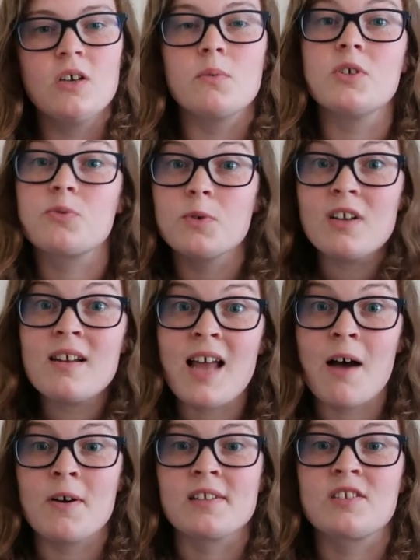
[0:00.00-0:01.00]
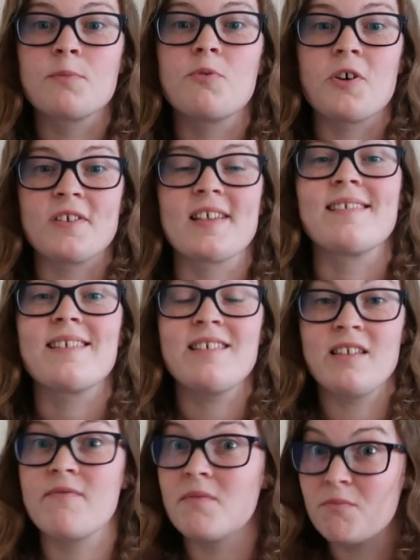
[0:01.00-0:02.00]
which would allow us to process
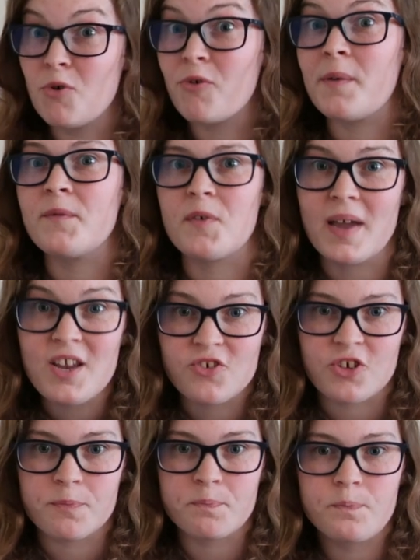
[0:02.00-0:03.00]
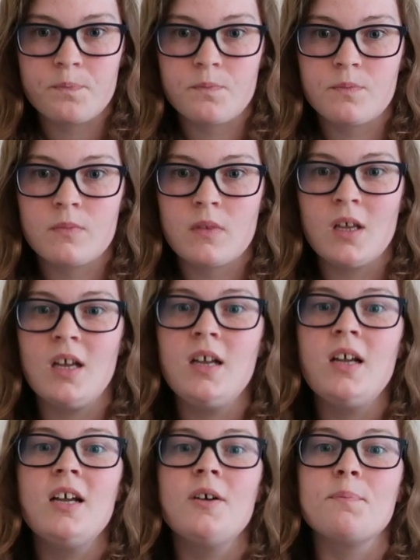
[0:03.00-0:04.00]
even more information.
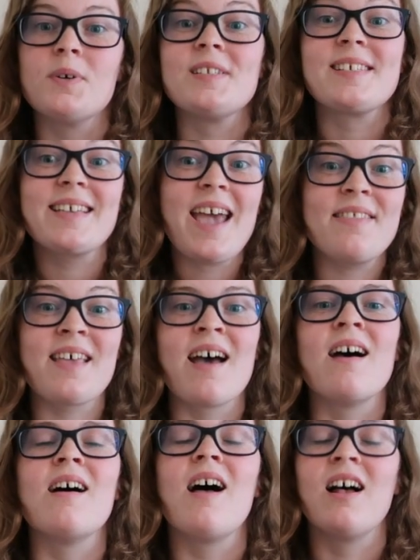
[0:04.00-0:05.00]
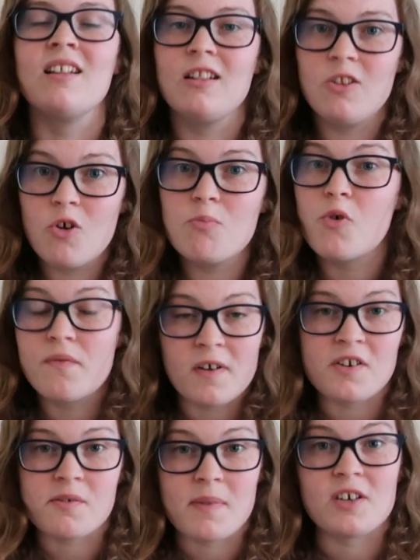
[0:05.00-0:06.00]
But to get there, a lot more
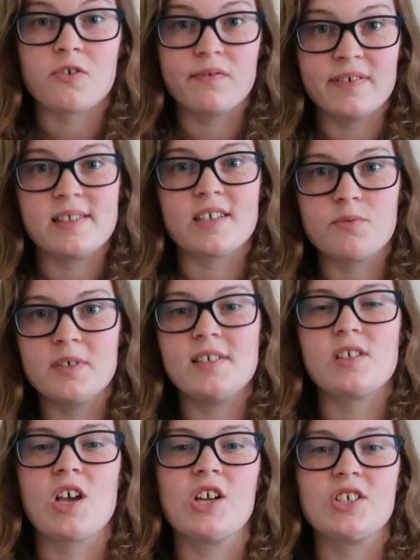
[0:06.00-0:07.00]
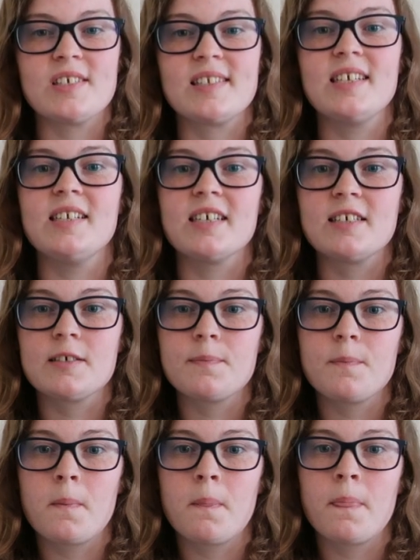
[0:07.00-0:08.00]
fundamental physics research is needed.
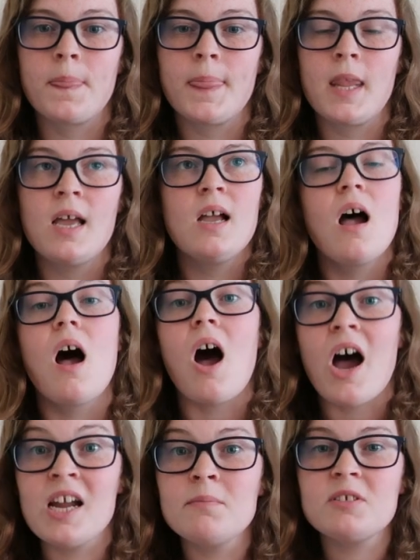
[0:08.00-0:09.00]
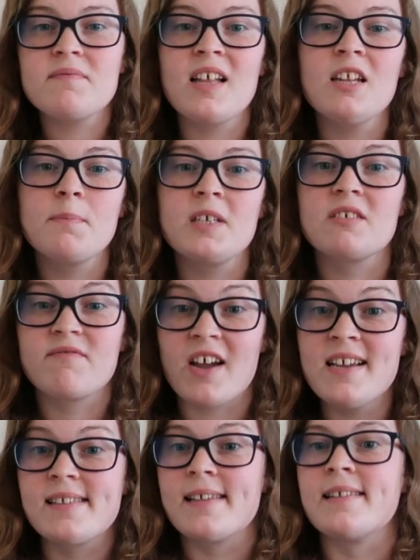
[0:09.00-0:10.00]
I'm developing
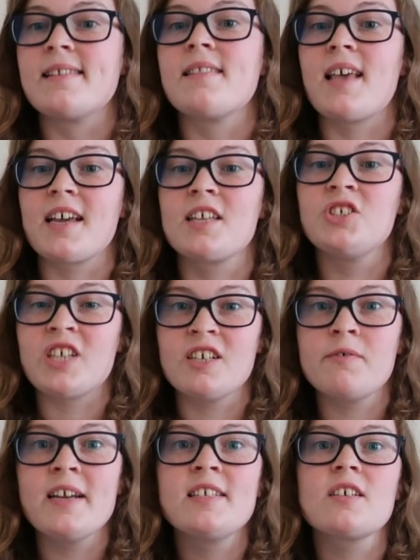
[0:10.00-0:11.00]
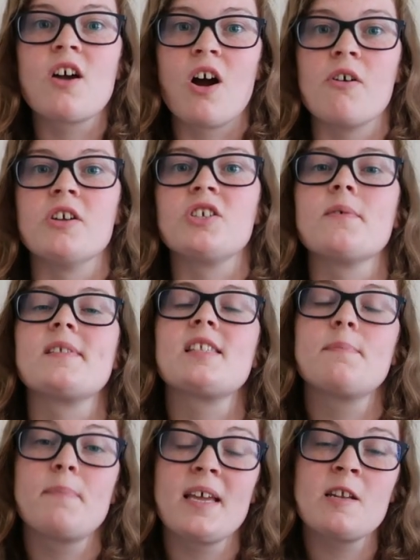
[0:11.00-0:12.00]
devices that can generate a current of
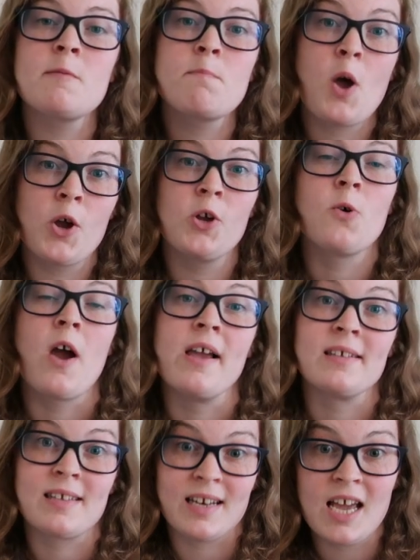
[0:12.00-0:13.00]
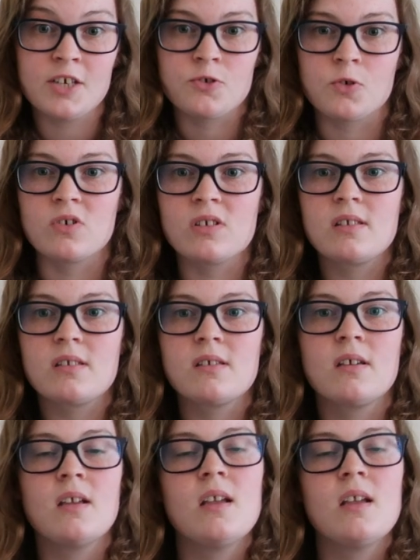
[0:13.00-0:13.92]
spin-polarized electrons.